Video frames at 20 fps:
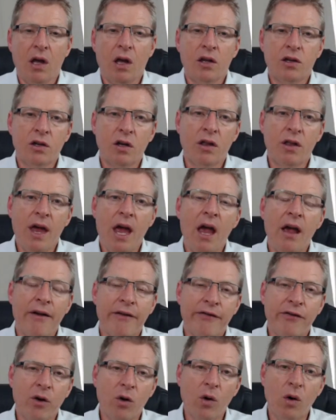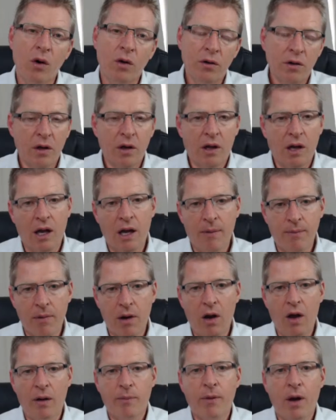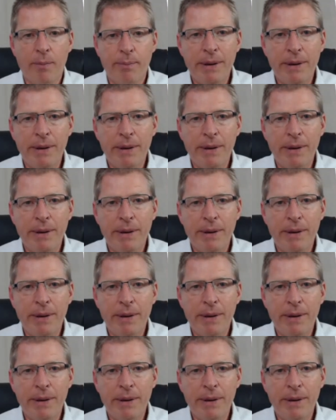So therefore, like my